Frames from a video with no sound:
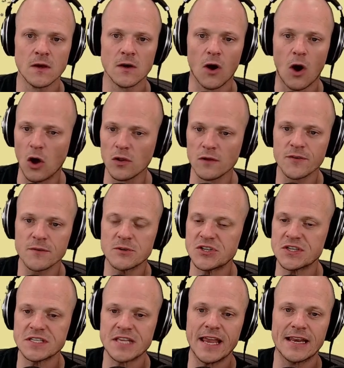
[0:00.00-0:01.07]
All of them are
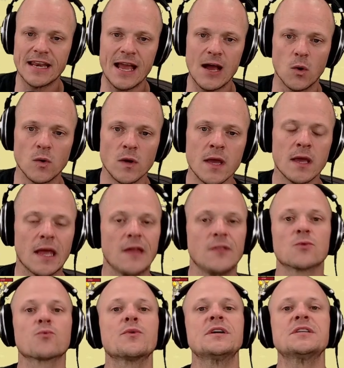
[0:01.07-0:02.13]
just hanging out. And the
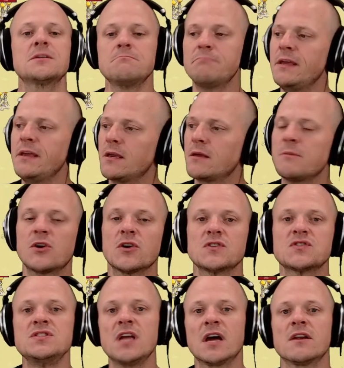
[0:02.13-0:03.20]
reason being because
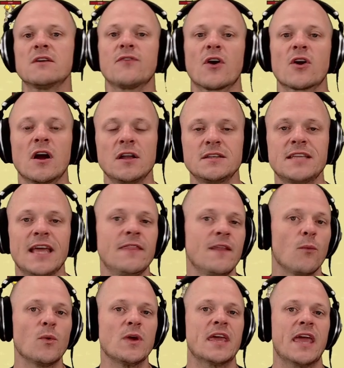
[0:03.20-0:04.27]
none of our undead that
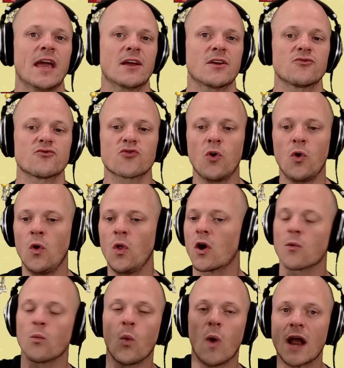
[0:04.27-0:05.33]
we can't control
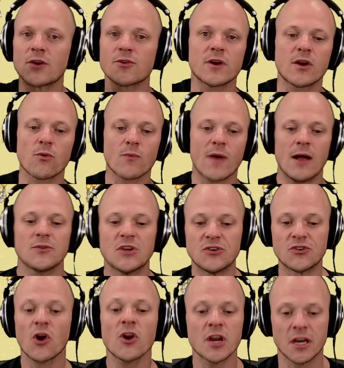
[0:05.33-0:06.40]
are wandering around and
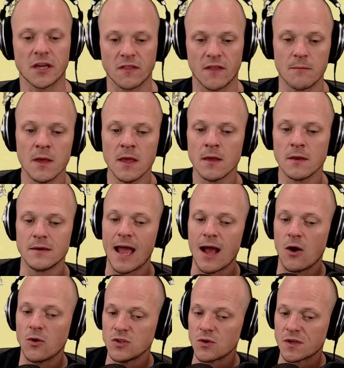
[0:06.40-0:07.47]
targeting them.
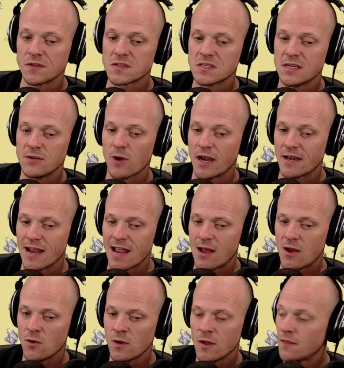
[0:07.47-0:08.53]
Now, you can see right
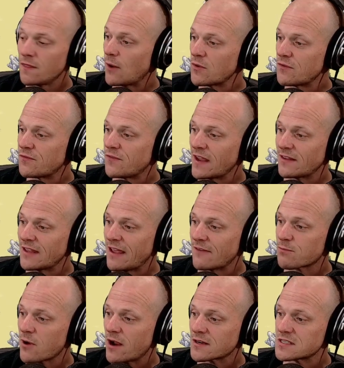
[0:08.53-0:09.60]
now that we finally have
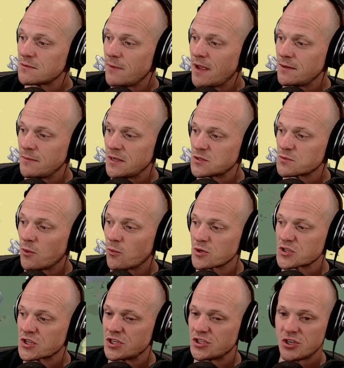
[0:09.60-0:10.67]
procced some enemies, but we're
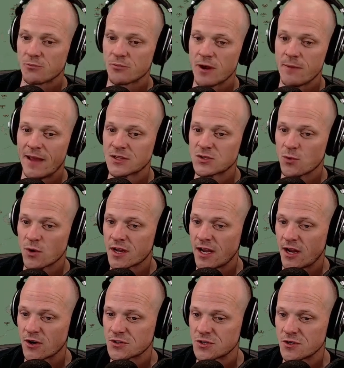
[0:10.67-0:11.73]
just going to jump right back to our
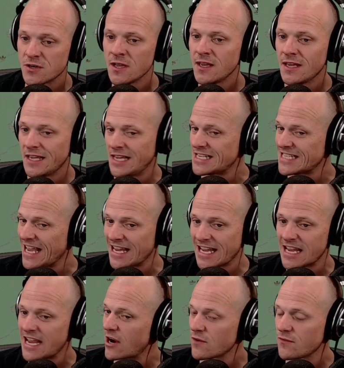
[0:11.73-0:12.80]
character. He's taking
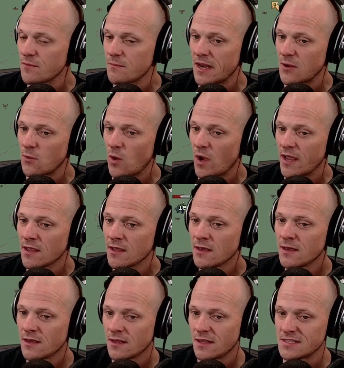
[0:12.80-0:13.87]
care of them anyway.
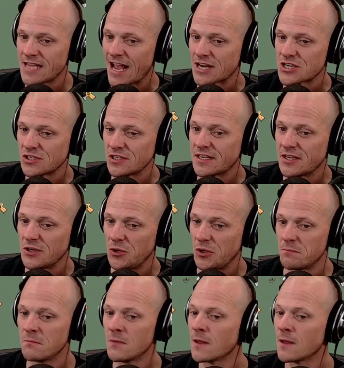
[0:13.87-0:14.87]
He's actually killed them.